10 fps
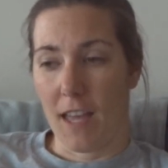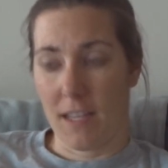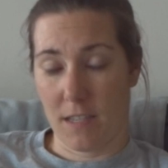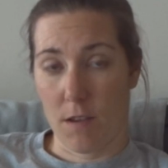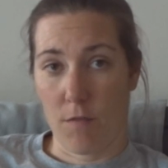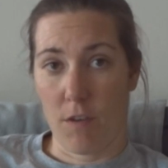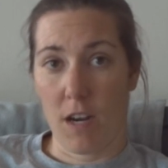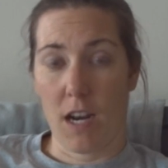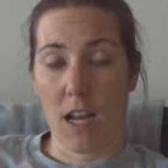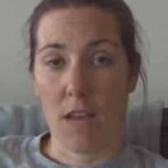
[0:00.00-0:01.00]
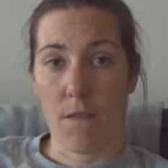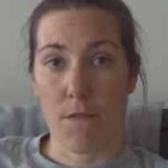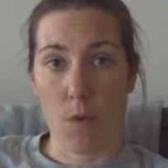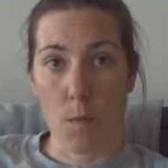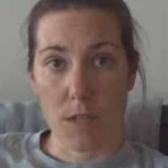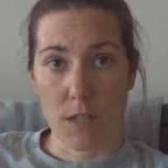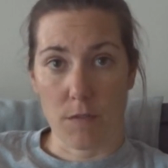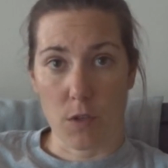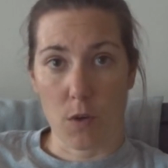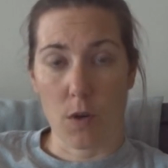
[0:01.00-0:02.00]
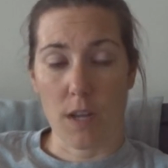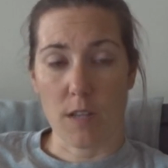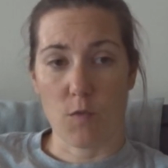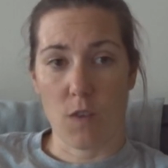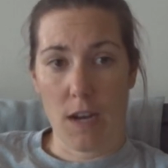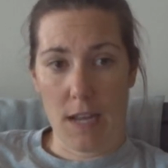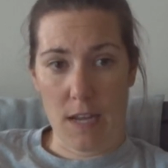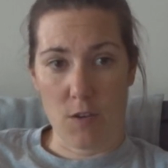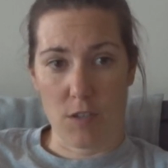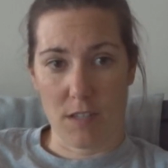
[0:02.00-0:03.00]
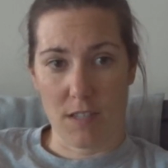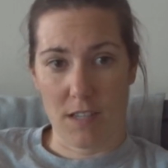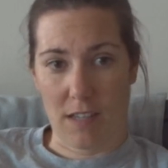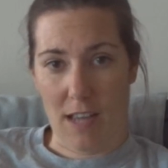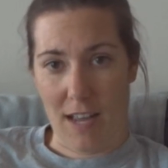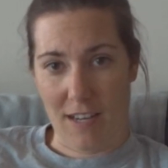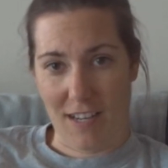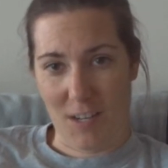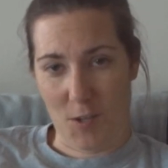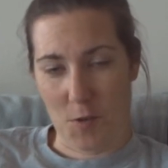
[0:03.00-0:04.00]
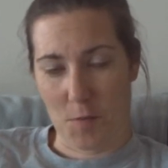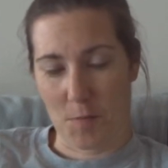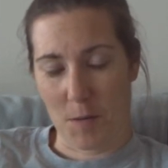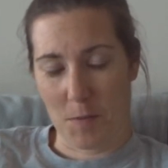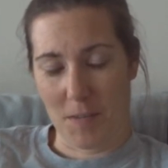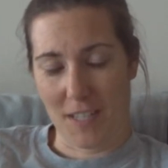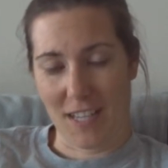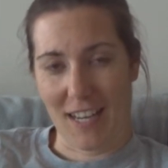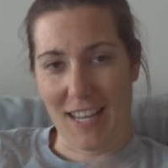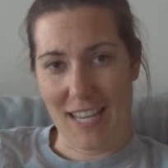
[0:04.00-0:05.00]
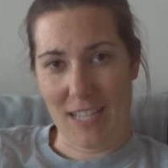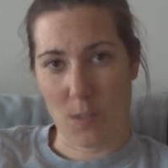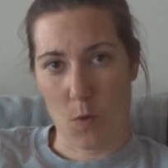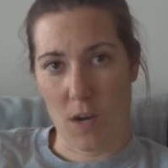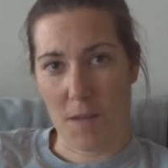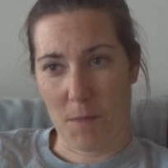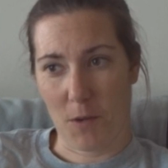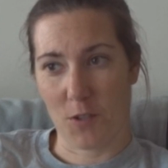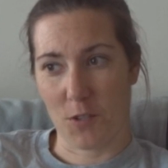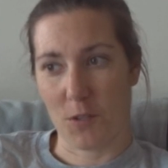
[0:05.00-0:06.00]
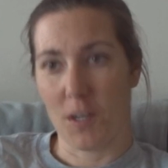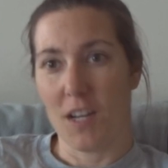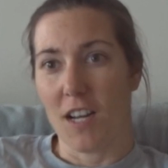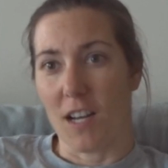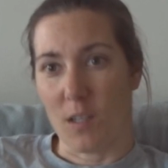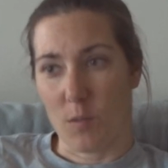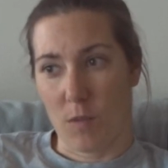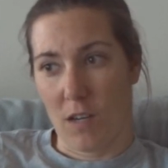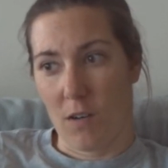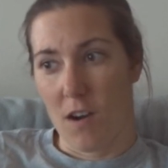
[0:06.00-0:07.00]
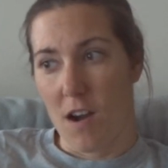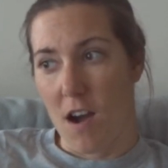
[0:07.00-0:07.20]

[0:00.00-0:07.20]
It's a really informative tour, it's really interesting, and as you can probably tell, it is quite emotional as well.